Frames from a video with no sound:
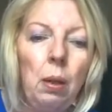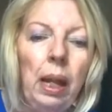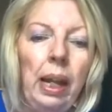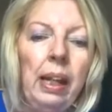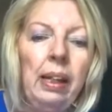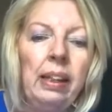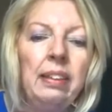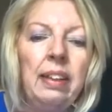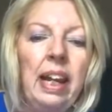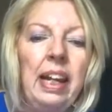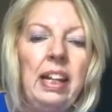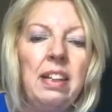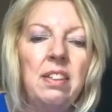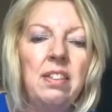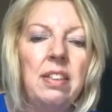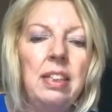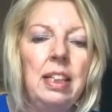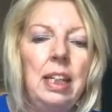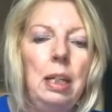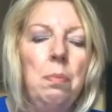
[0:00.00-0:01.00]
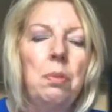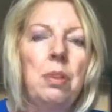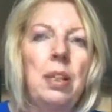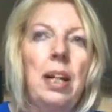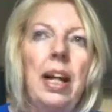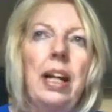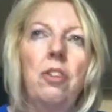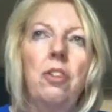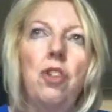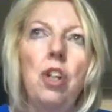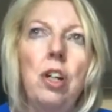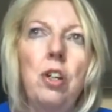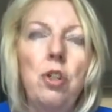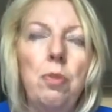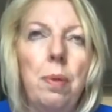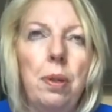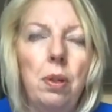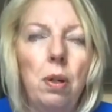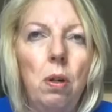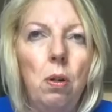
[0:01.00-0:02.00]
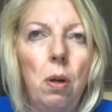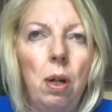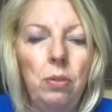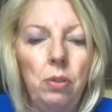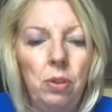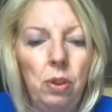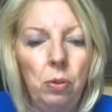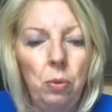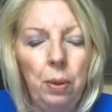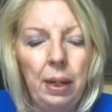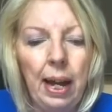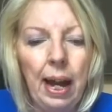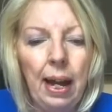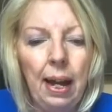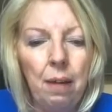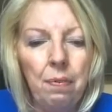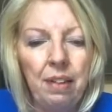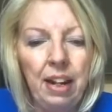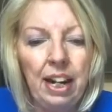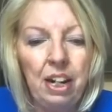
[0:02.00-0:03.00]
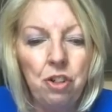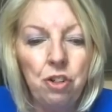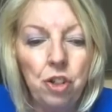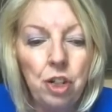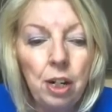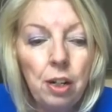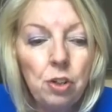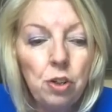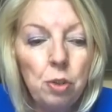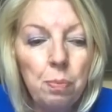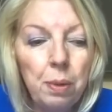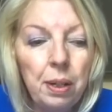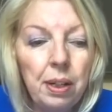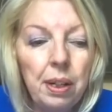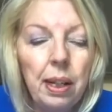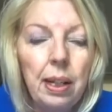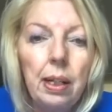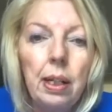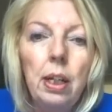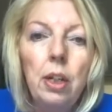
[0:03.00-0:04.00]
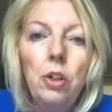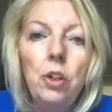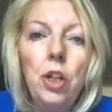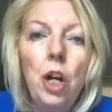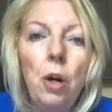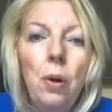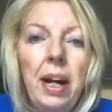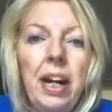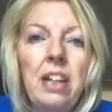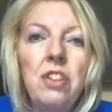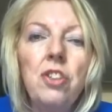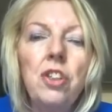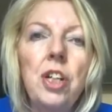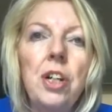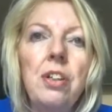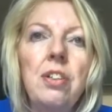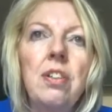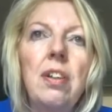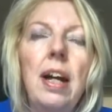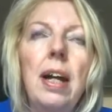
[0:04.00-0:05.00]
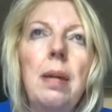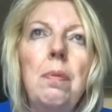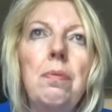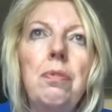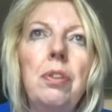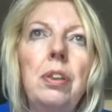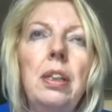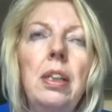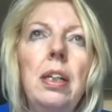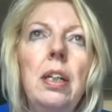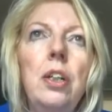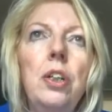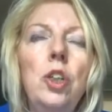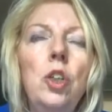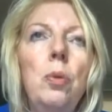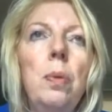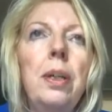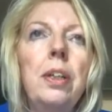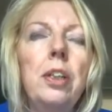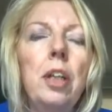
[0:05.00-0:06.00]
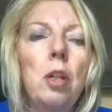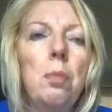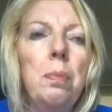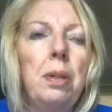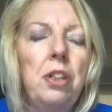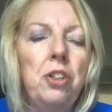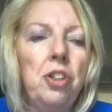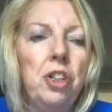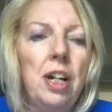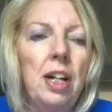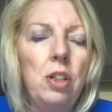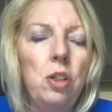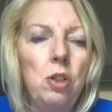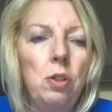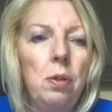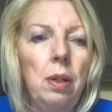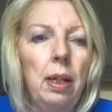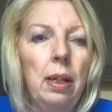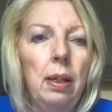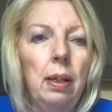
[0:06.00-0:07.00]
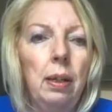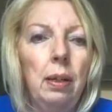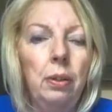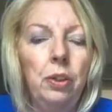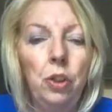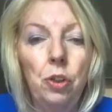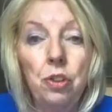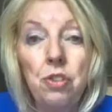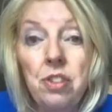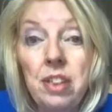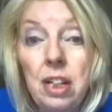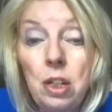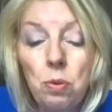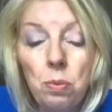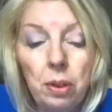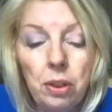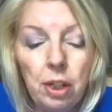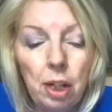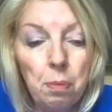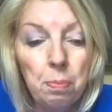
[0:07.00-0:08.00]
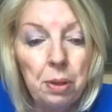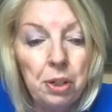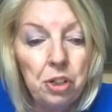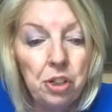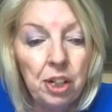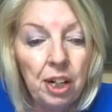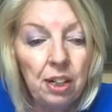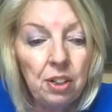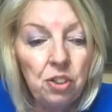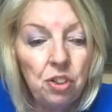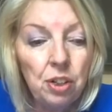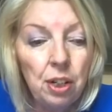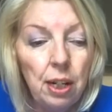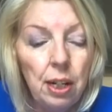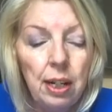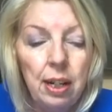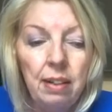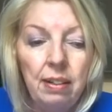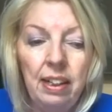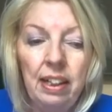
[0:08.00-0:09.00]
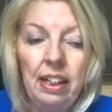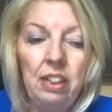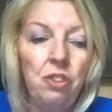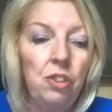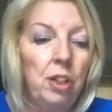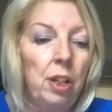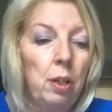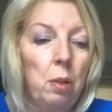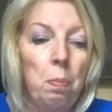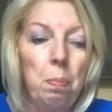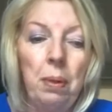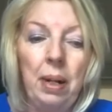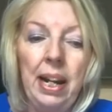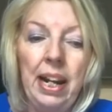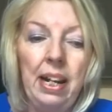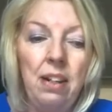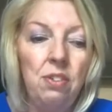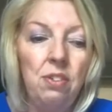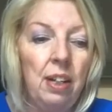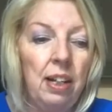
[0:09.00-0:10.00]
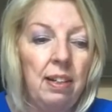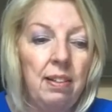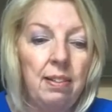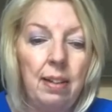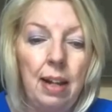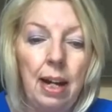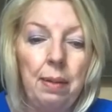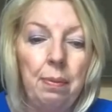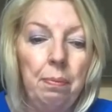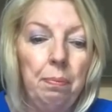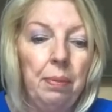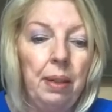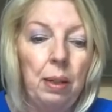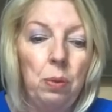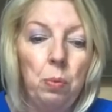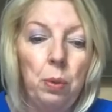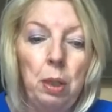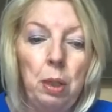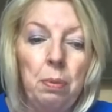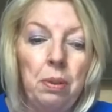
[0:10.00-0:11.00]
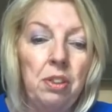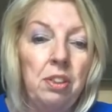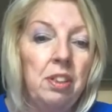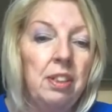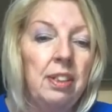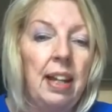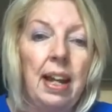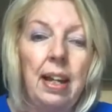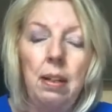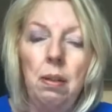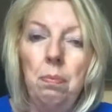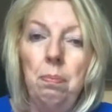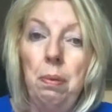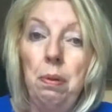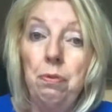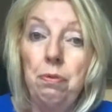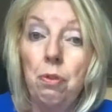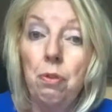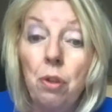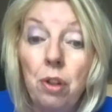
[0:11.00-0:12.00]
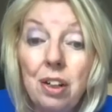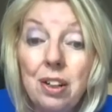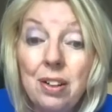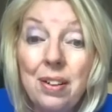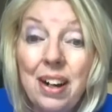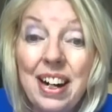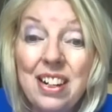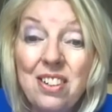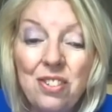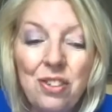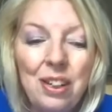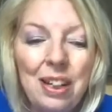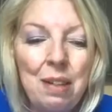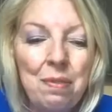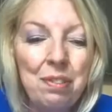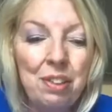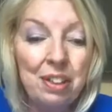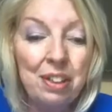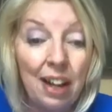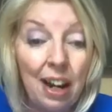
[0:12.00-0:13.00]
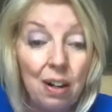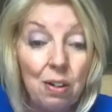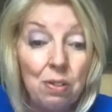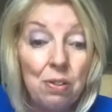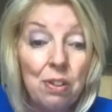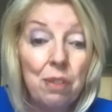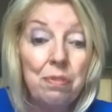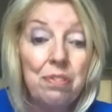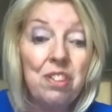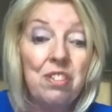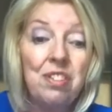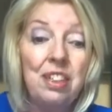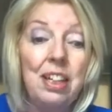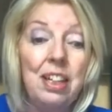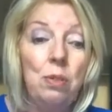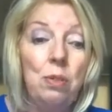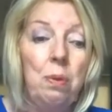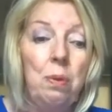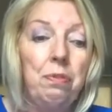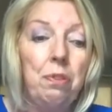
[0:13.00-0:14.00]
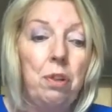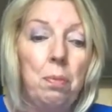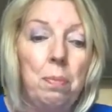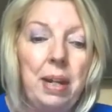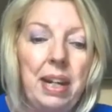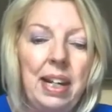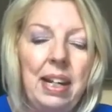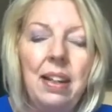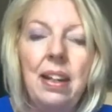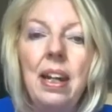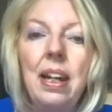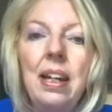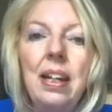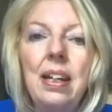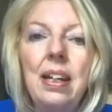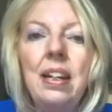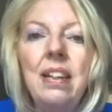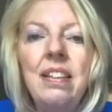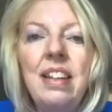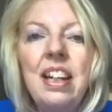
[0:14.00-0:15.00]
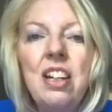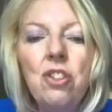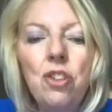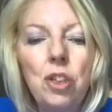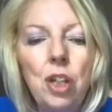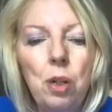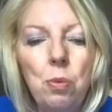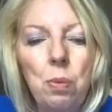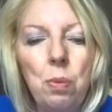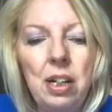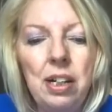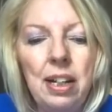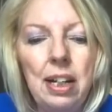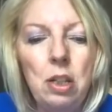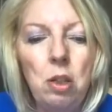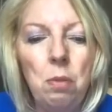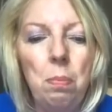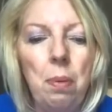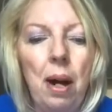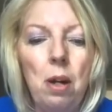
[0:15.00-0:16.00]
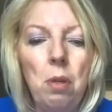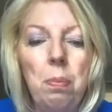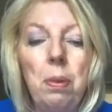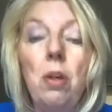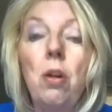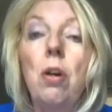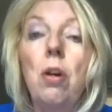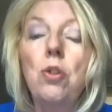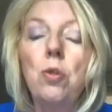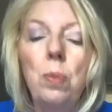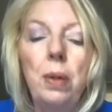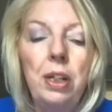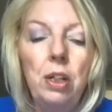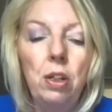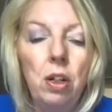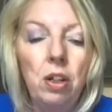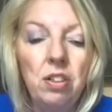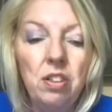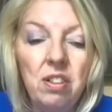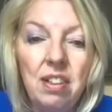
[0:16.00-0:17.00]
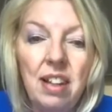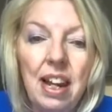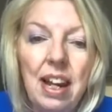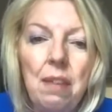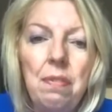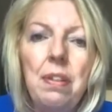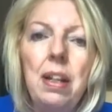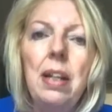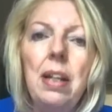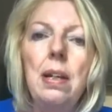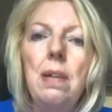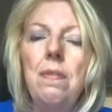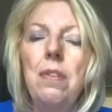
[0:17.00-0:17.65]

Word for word: it, it, seems like judgment. Oh, do we have a judgment? No, it's not time for, you will not be judged, uh, your sins will not be judged. It's not a place and time that we will stand before Christ to give account of the sins we've committed. That's not what it is about because when you got saved,